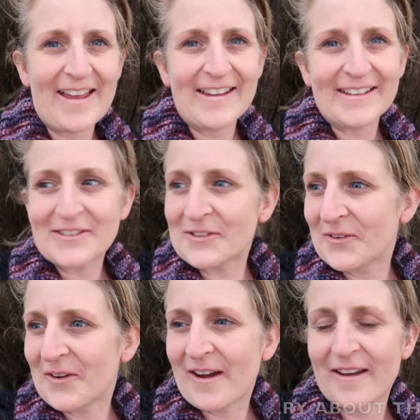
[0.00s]
Hey, so
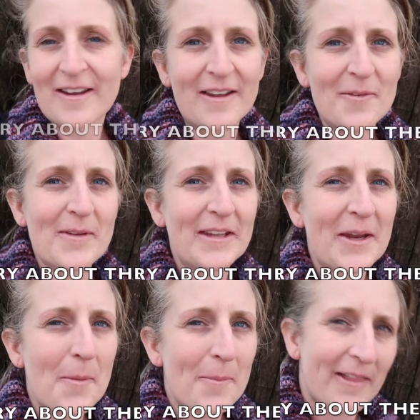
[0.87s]
I am
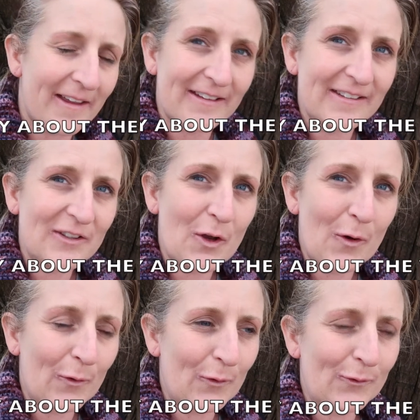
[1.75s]
in a place
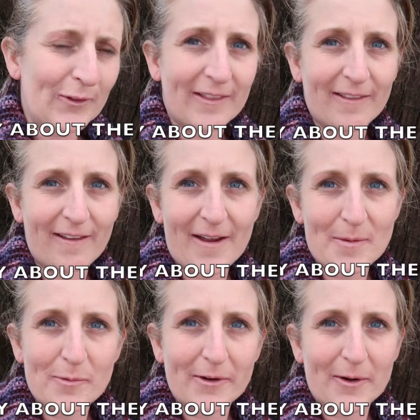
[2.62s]
called
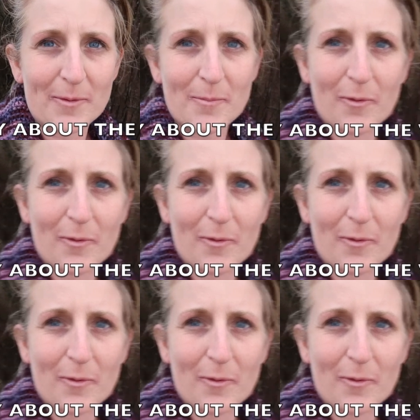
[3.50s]
Library